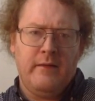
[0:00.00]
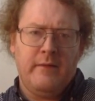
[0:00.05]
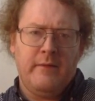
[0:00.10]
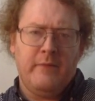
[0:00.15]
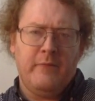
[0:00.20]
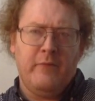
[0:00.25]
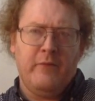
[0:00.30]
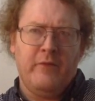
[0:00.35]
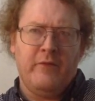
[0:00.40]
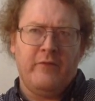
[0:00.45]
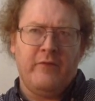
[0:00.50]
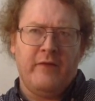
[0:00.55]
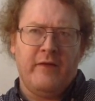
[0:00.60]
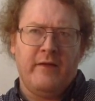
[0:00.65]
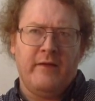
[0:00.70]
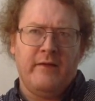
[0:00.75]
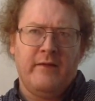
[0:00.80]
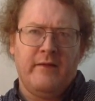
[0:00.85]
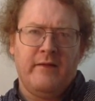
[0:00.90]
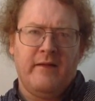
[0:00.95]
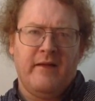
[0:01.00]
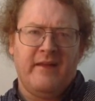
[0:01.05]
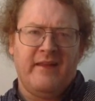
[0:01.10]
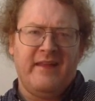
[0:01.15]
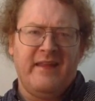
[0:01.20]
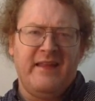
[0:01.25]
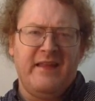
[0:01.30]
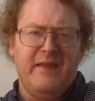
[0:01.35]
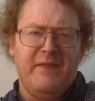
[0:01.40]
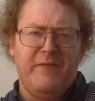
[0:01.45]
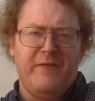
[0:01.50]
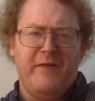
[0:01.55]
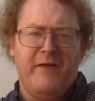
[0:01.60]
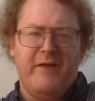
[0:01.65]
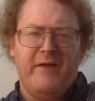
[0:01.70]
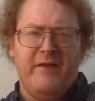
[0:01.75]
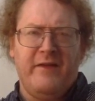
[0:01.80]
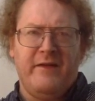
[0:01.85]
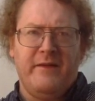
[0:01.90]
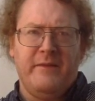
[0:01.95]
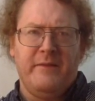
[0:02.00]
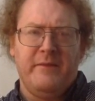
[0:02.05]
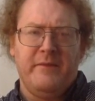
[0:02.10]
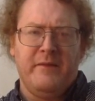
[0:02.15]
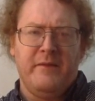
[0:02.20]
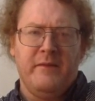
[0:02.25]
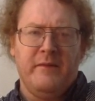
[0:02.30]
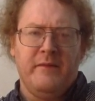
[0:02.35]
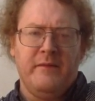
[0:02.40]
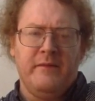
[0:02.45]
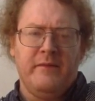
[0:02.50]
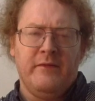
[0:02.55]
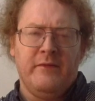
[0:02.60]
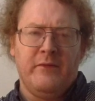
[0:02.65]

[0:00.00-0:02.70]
which I think they filmed the